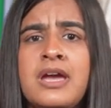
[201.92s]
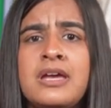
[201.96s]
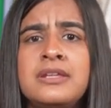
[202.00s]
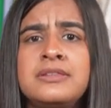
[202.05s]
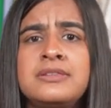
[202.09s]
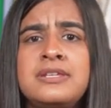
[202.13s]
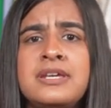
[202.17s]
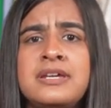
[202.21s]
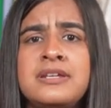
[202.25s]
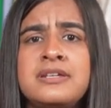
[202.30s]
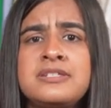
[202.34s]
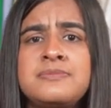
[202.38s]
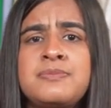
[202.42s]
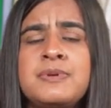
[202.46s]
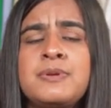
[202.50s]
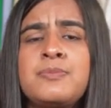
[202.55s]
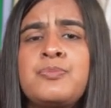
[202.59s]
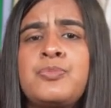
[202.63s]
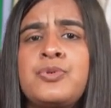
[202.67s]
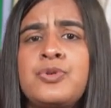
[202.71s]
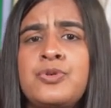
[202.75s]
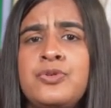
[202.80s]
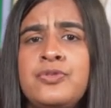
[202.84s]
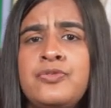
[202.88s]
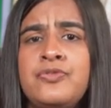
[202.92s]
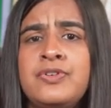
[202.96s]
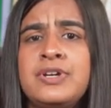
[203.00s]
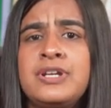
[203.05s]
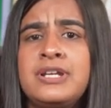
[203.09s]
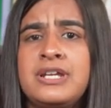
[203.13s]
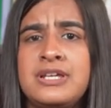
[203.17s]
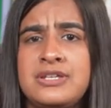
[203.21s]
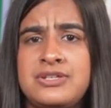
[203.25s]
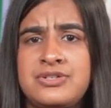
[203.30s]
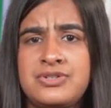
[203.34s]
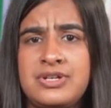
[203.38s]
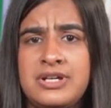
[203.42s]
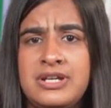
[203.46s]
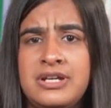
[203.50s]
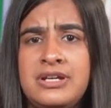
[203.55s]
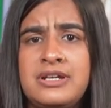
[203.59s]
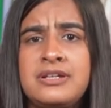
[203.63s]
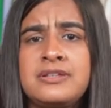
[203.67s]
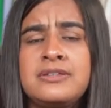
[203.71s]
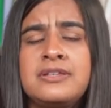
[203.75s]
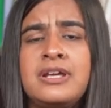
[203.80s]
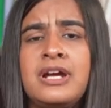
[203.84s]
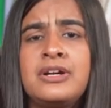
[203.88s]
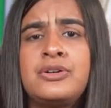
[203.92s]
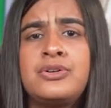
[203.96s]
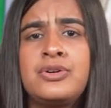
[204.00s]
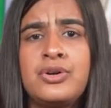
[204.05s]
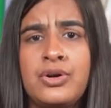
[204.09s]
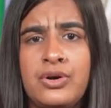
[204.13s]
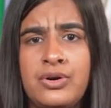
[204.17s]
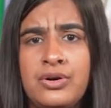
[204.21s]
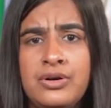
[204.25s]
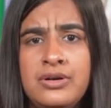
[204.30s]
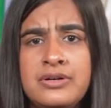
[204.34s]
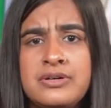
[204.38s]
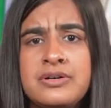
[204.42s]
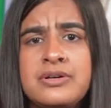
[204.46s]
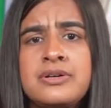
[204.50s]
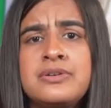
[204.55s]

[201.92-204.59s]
There has been proof in history that RAW,